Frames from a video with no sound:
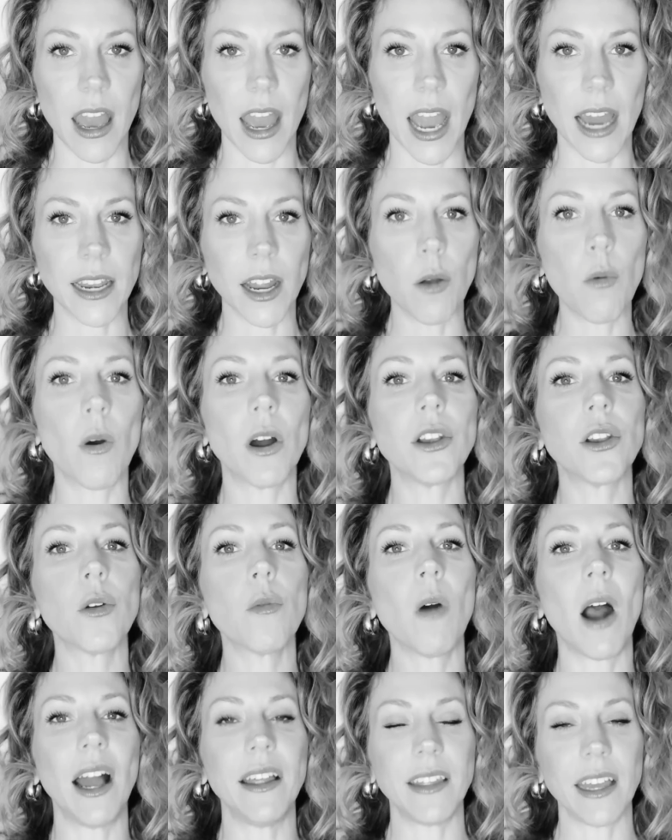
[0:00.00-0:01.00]
And I wonder
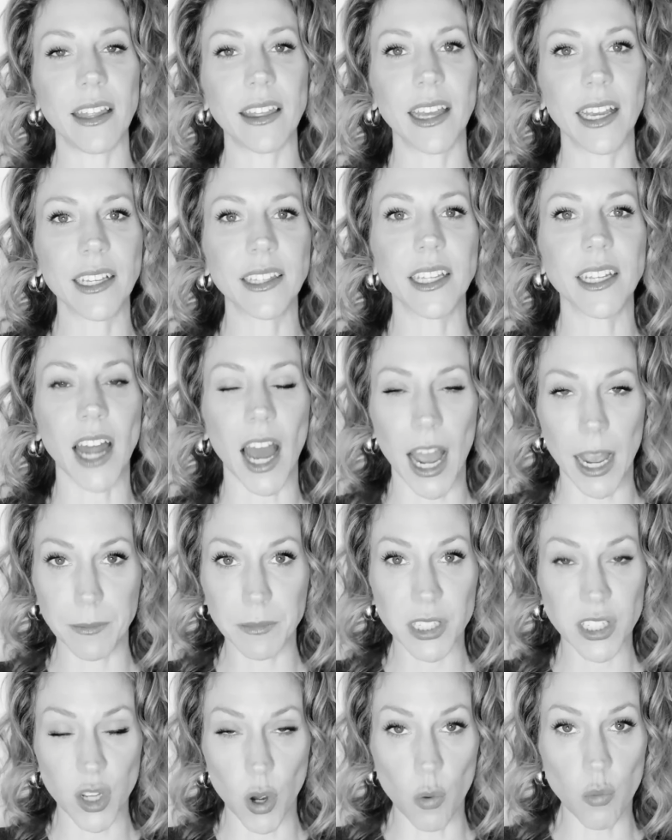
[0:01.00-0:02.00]
why they think that I'm
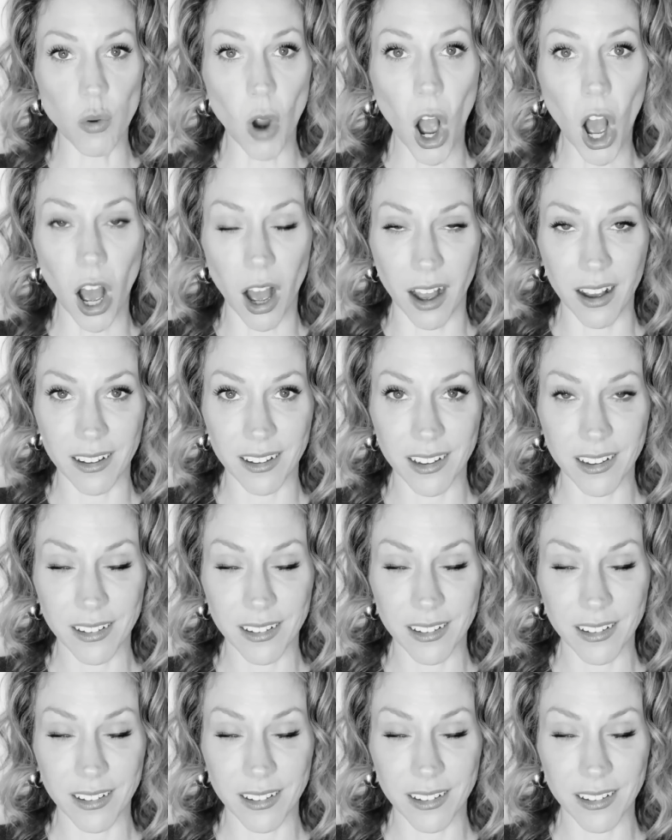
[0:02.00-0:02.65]
so wrong.